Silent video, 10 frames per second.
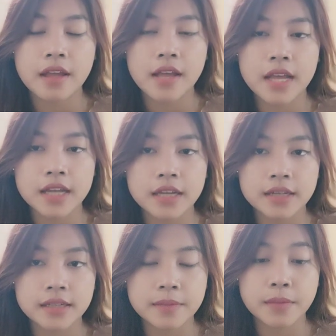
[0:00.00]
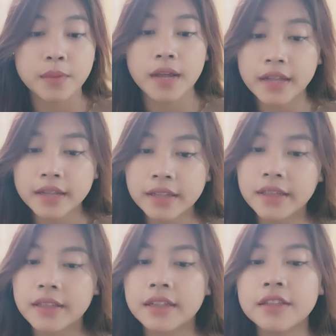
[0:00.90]
Number one,
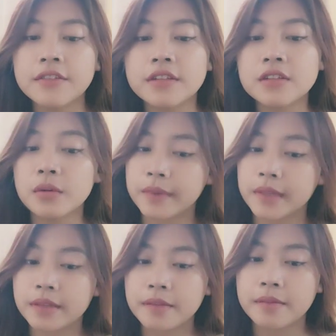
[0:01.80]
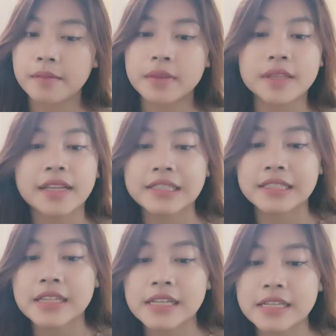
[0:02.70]
identify topic, main
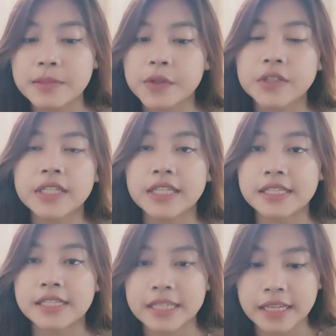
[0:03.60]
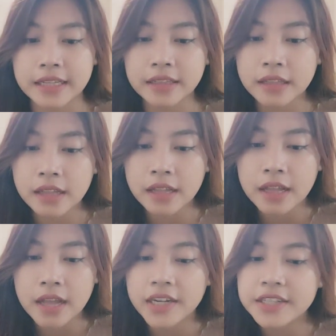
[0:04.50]
idea, and supporting detail.
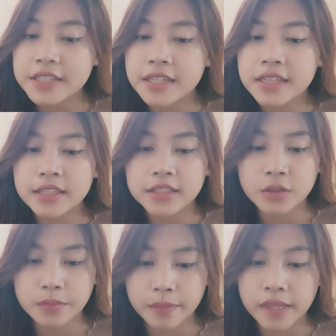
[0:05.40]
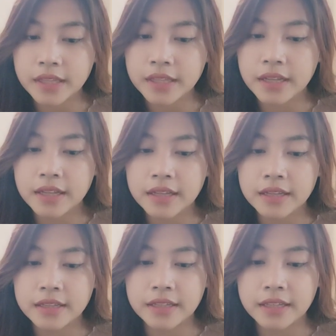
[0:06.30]
Understanding the topic,
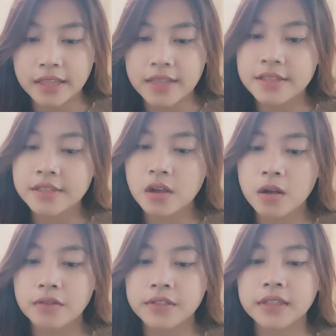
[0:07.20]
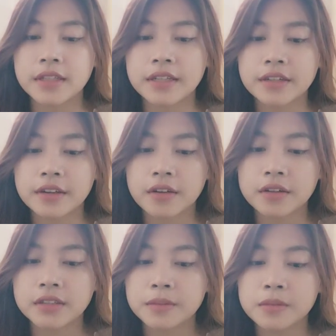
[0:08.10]
the keys of the letter
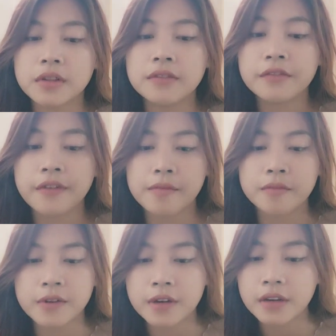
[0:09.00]
conceptual framework